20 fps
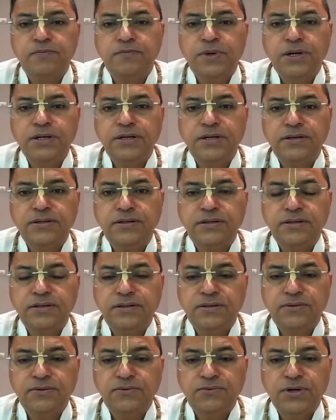But
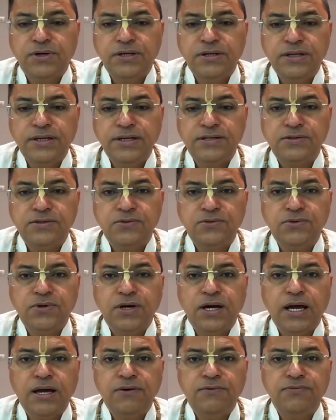one needs to
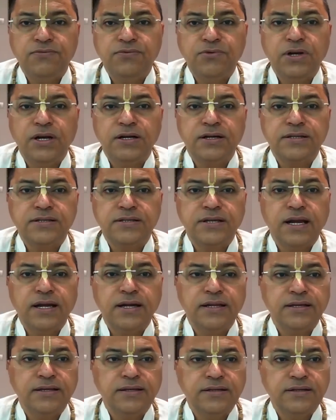have full
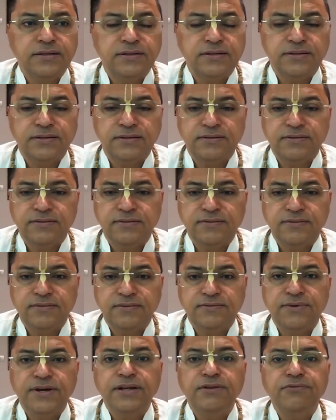understanding
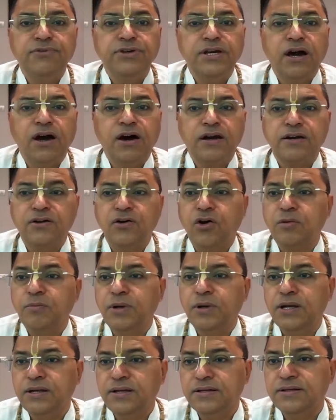when we are
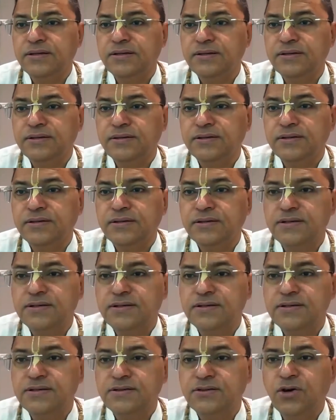normal,
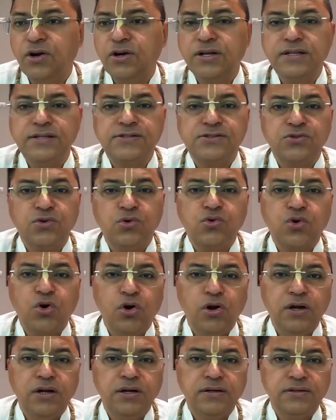not in
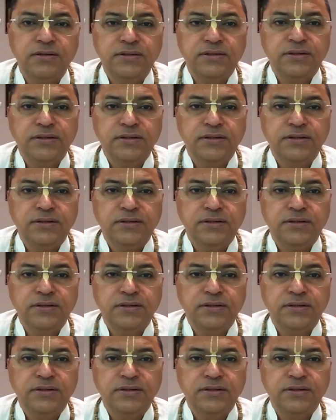so-called